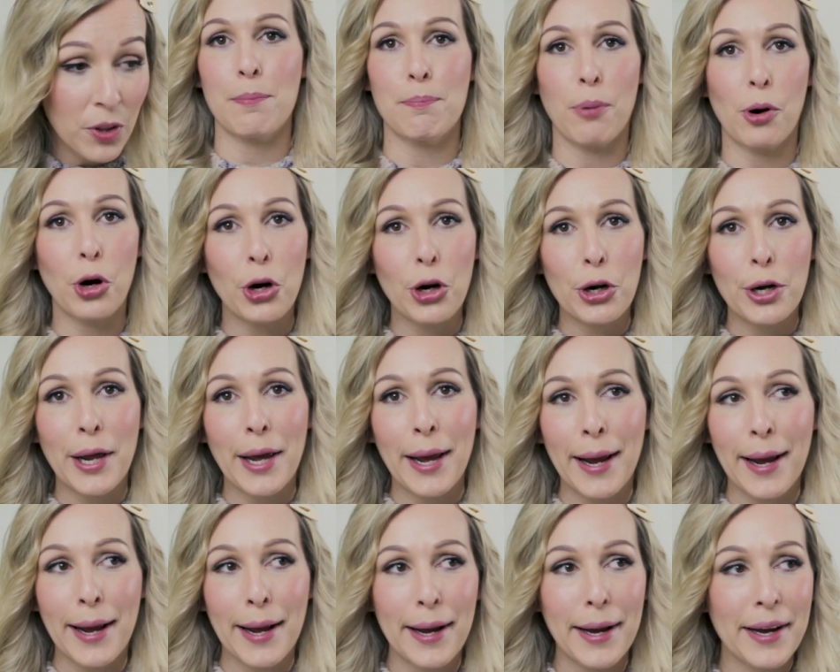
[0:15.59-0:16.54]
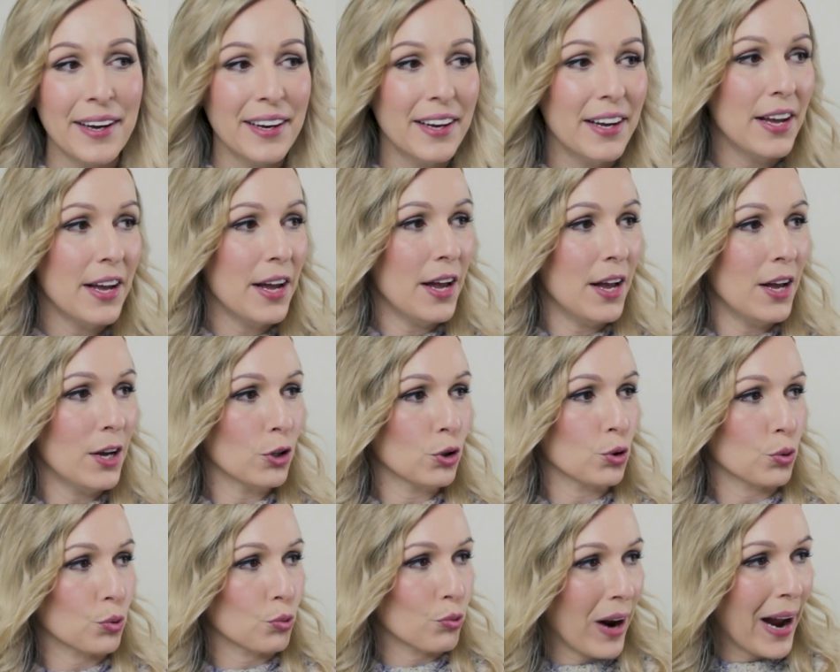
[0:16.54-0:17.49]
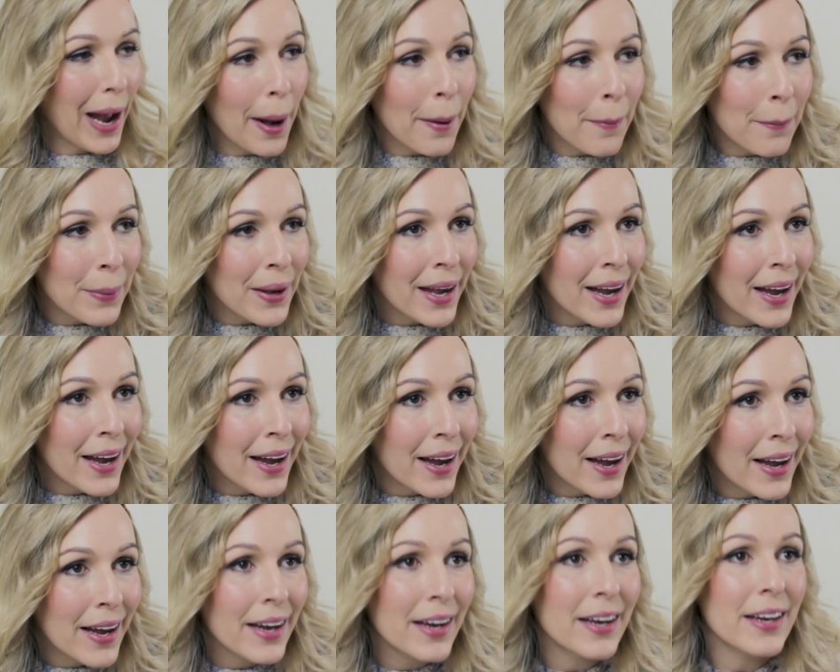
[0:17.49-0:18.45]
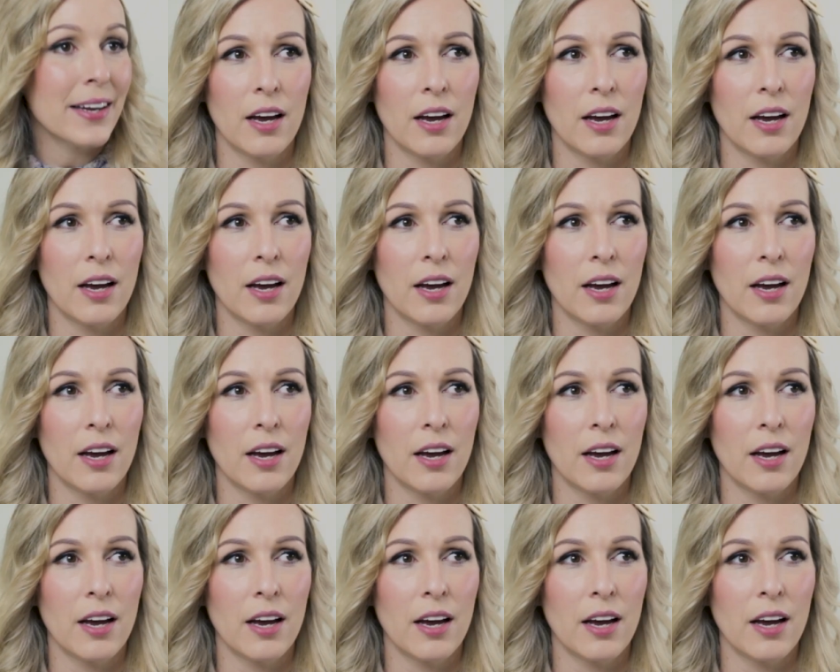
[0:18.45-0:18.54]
Burning, cramping,